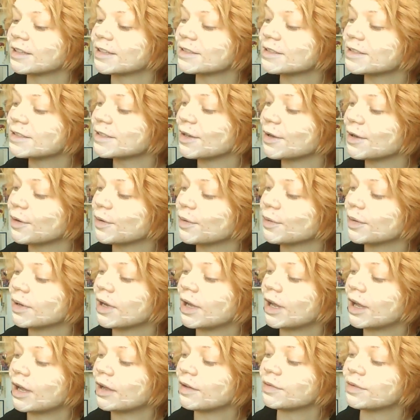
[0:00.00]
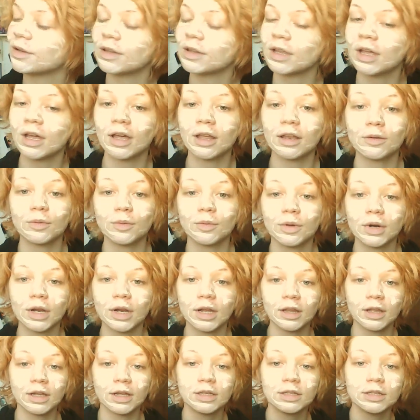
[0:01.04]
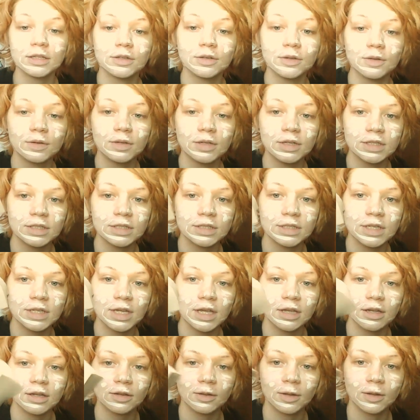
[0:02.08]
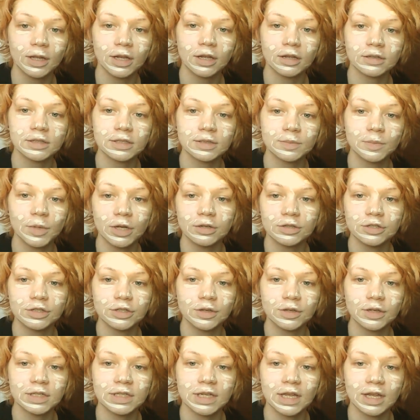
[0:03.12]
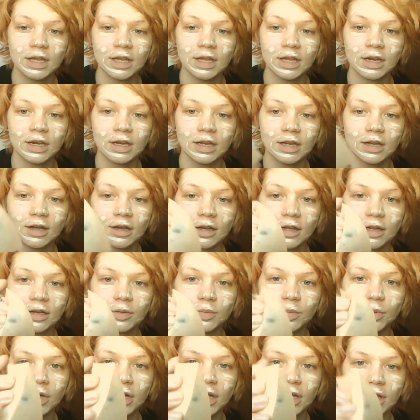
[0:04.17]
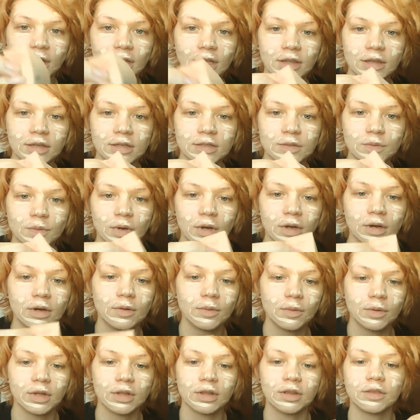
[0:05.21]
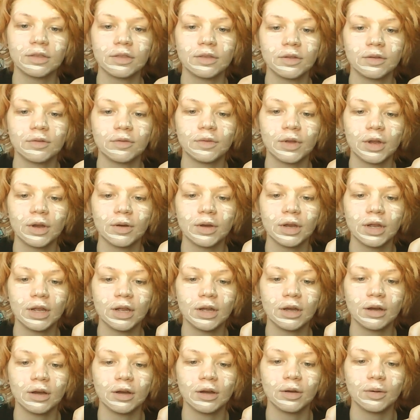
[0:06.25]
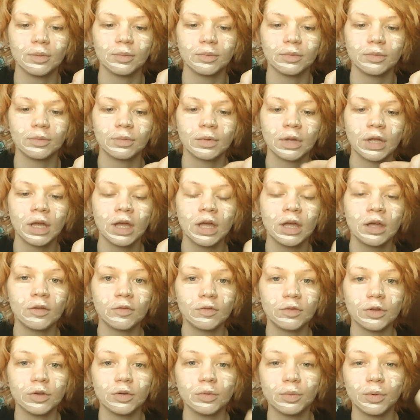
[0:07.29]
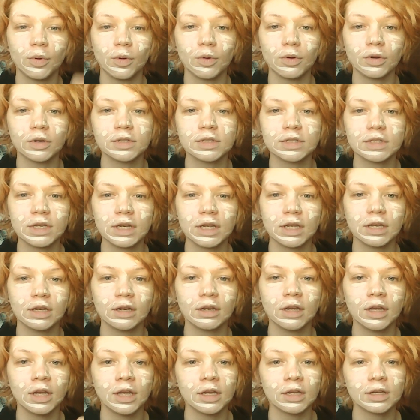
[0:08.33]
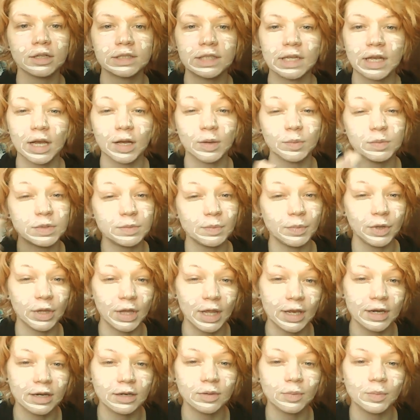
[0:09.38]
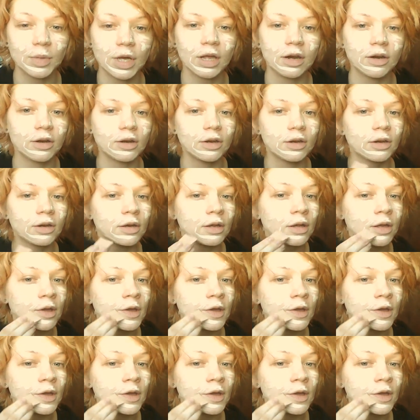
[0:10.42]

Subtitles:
So, after that, what I like to do is take like a sponge. You could take any kind, but I like this one with very deep pores in it because it helps blend better.